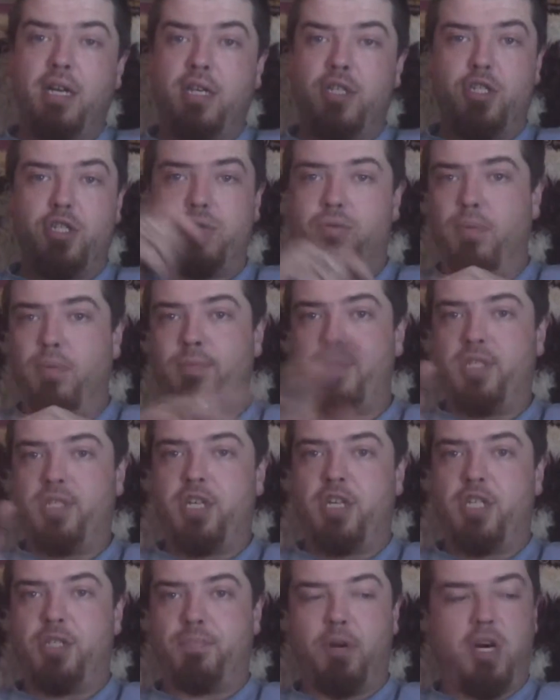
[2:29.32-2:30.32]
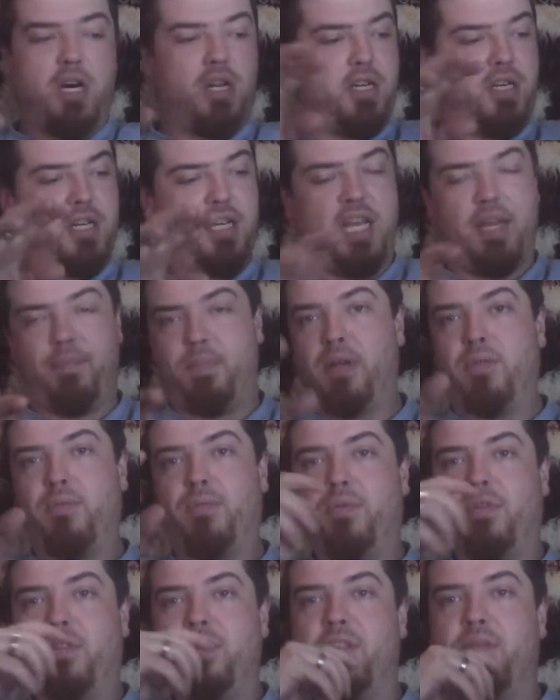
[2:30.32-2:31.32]
Just go up to the search bar, type
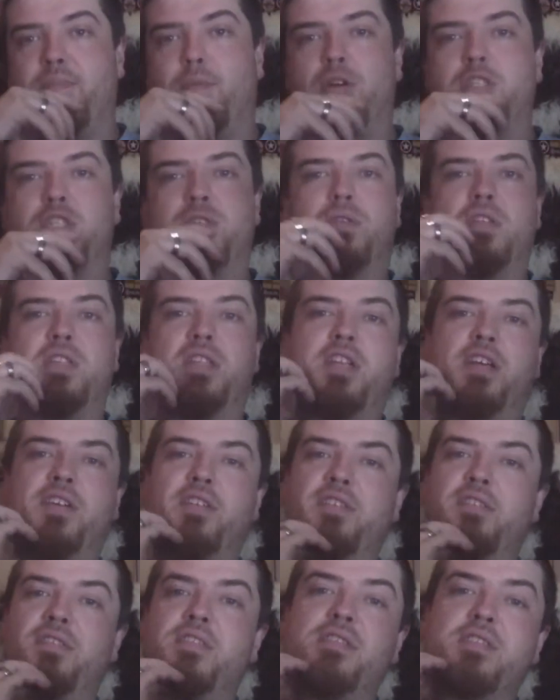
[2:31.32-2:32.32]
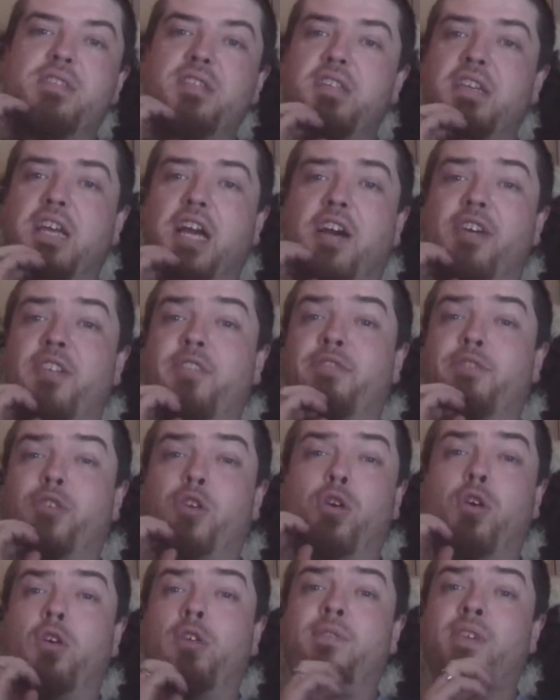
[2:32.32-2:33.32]
in the mod you want to get a
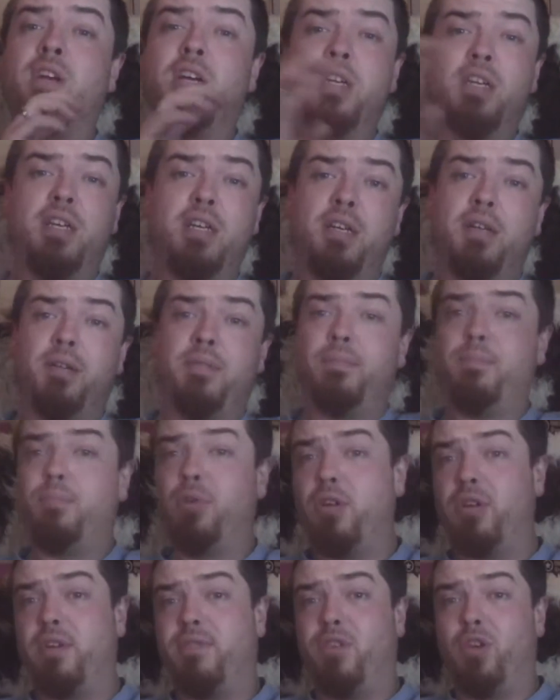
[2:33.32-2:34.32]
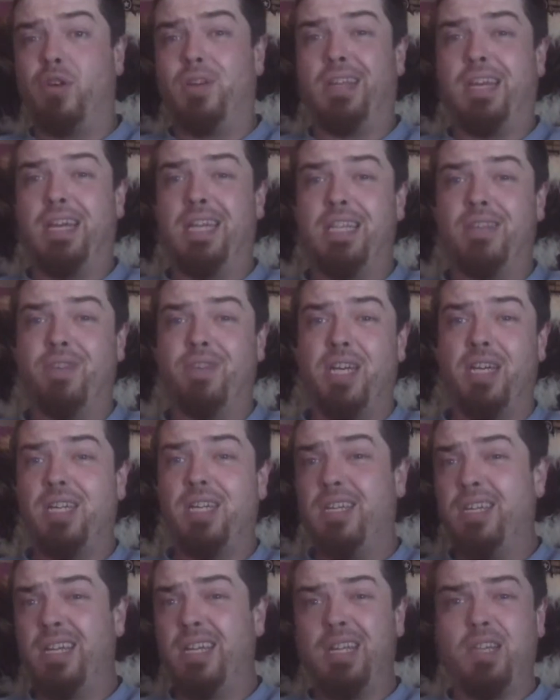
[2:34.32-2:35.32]
review of, put a review at the end of it,
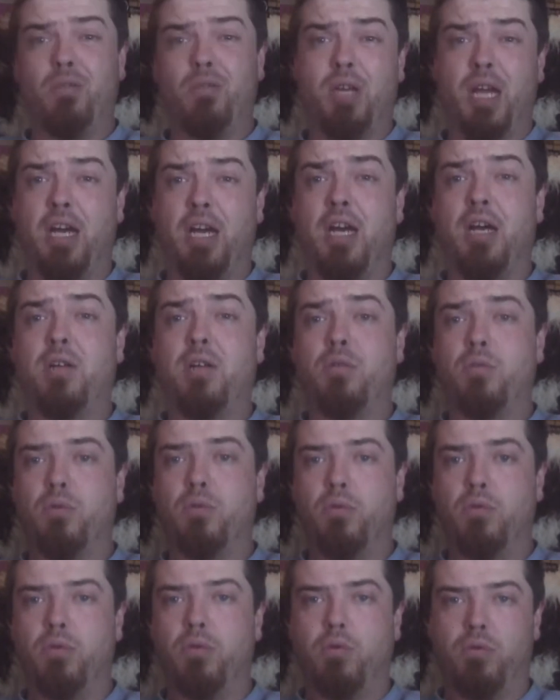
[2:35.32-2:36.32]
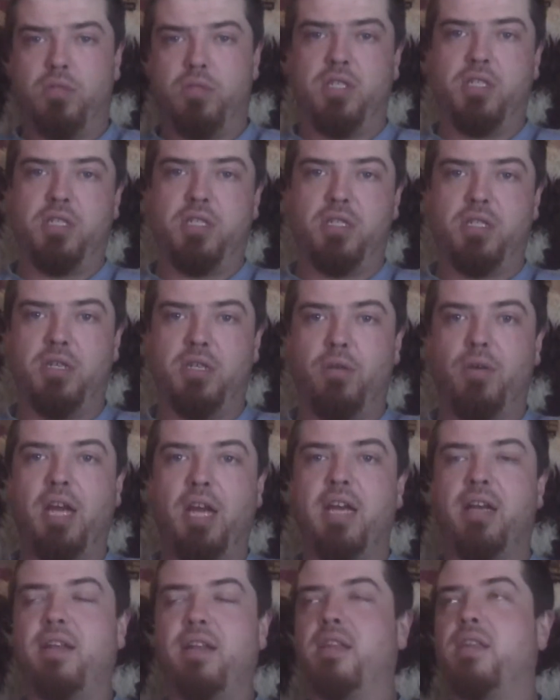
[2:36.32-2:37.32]
and you'll get loads. You'll
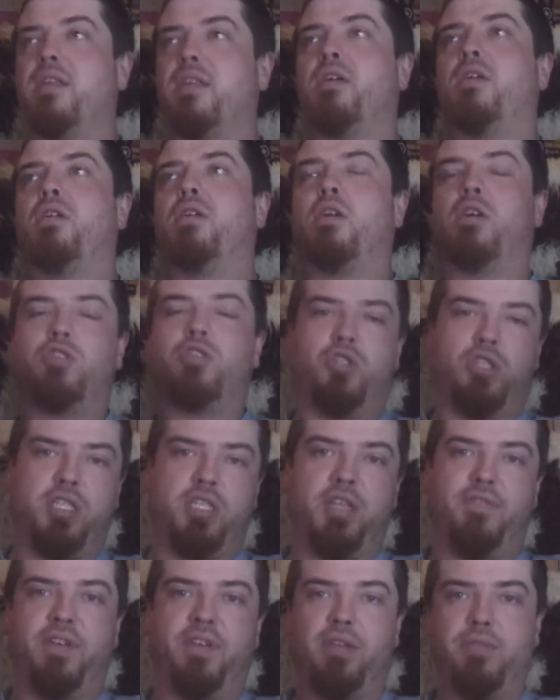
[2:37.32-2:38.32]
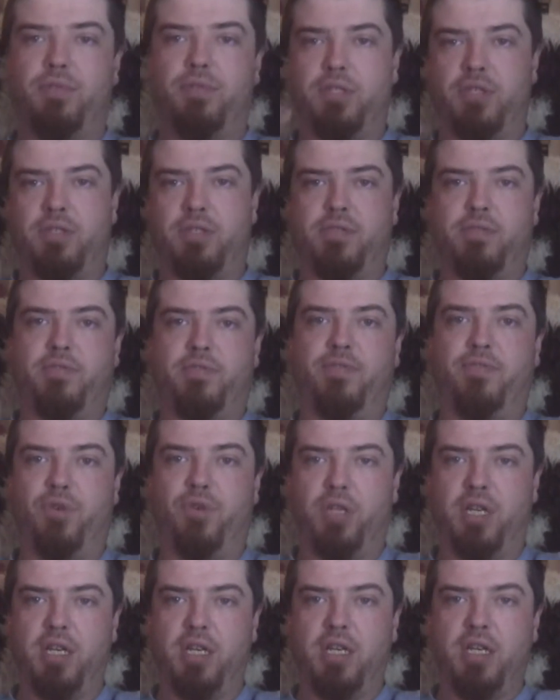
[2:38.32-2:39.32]
get hundreds of videos
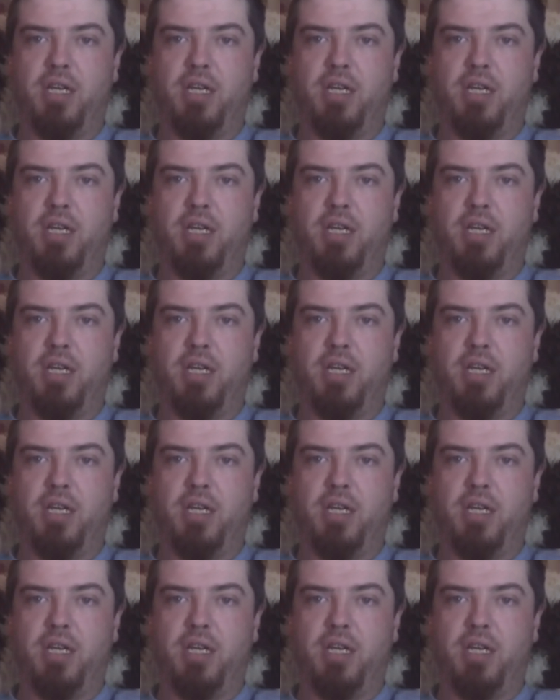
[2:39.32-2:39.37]
reviewing it.